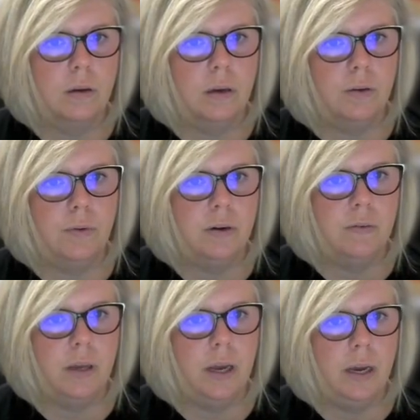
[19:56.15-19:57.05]
Get rid of
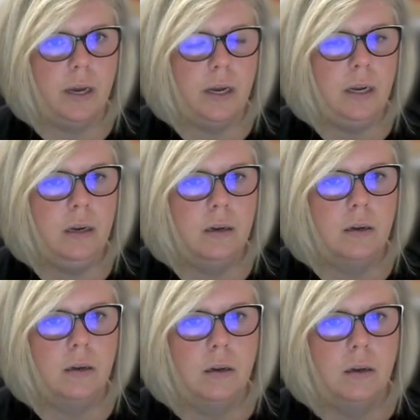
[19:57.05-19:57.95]
the A.
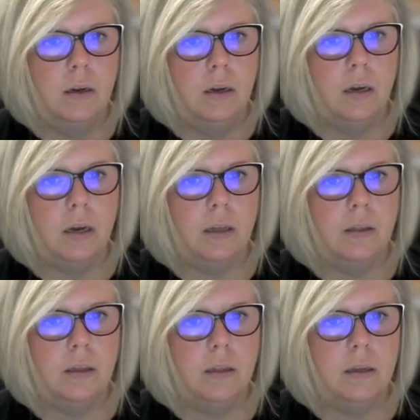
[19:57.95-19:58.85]
And
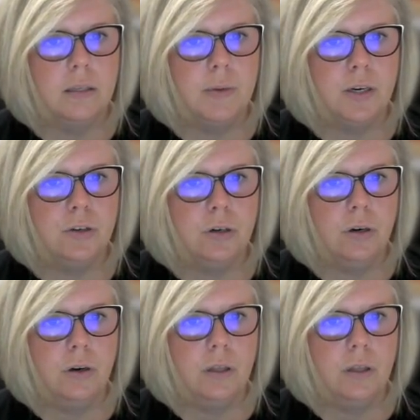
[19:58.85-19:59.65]
then let's make sure the